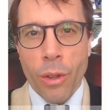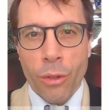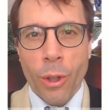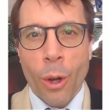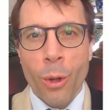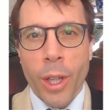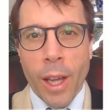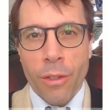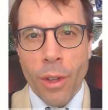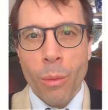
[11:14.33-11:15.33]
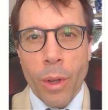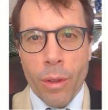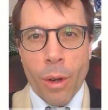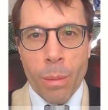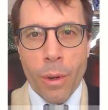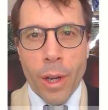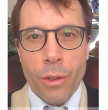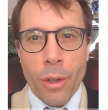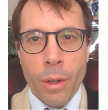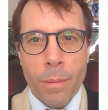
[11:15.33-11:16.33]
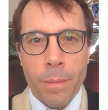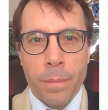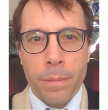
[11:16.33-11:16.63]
slow getSetWith operation?